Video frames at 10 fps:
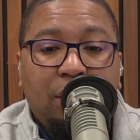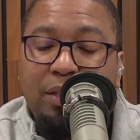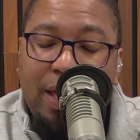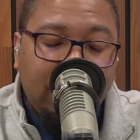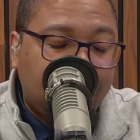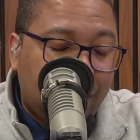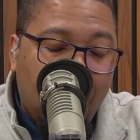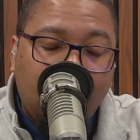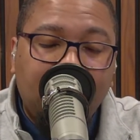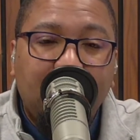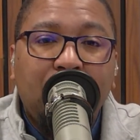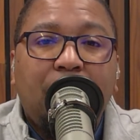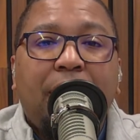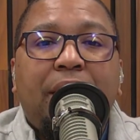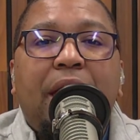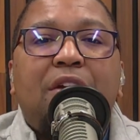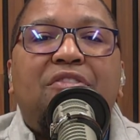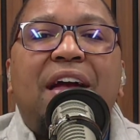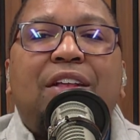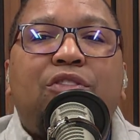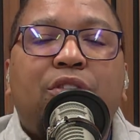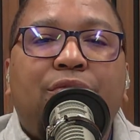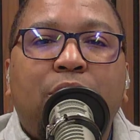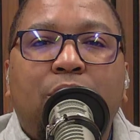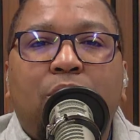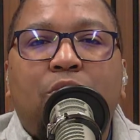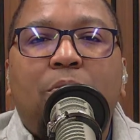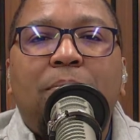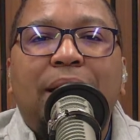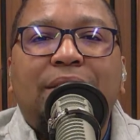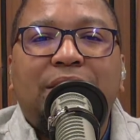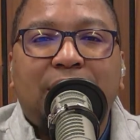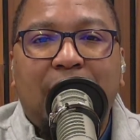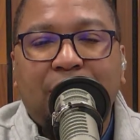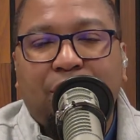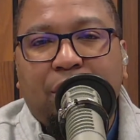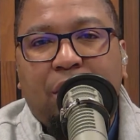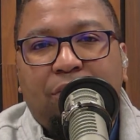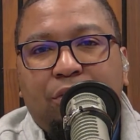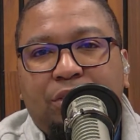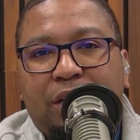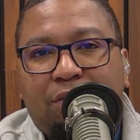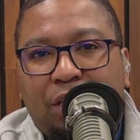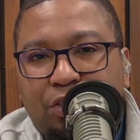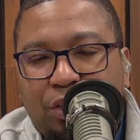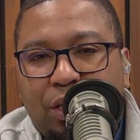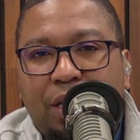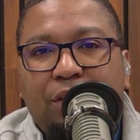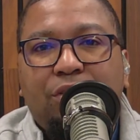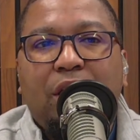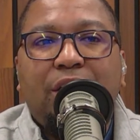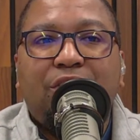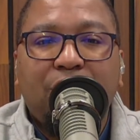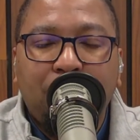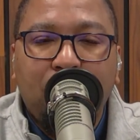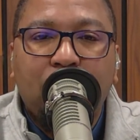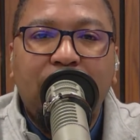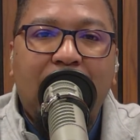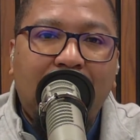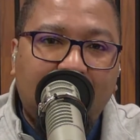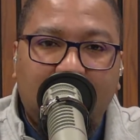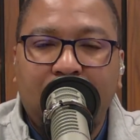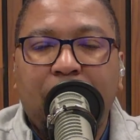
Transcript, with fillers: That is not a fanciful romanticizing of your salvation. It is a simple reality.